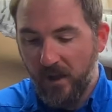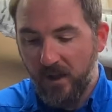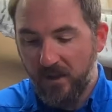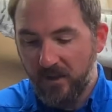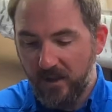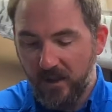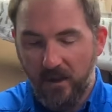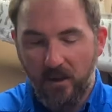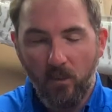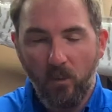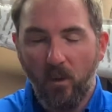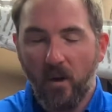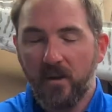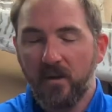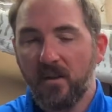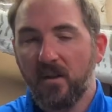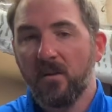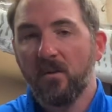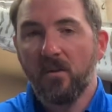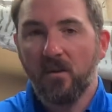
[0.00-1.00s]
is it
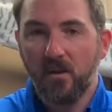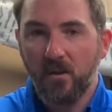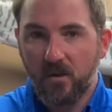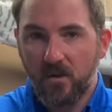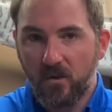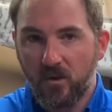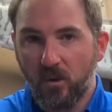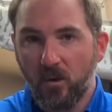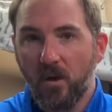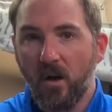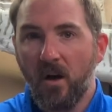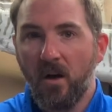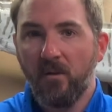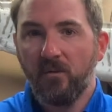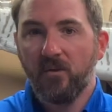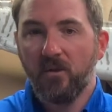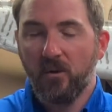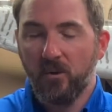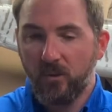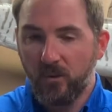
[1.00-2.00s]
wasn't so
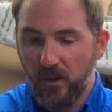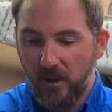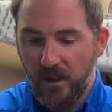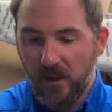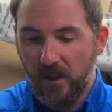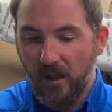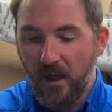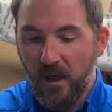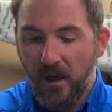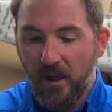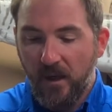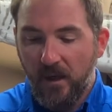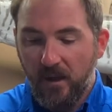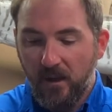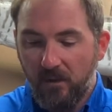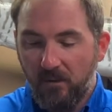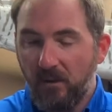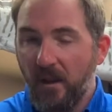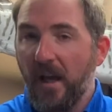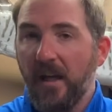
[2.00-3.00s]
convoluted
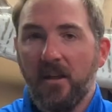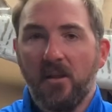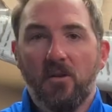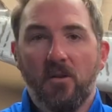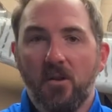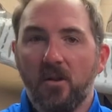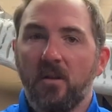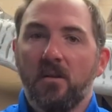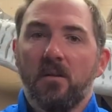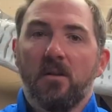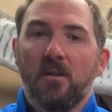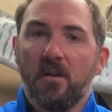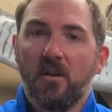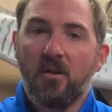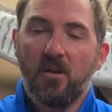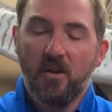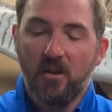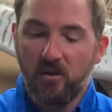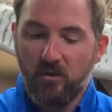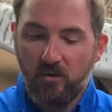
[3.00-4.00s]
that you
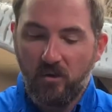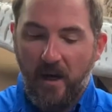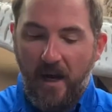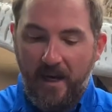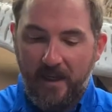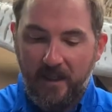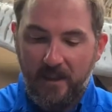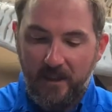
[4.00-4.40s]
couldn't track it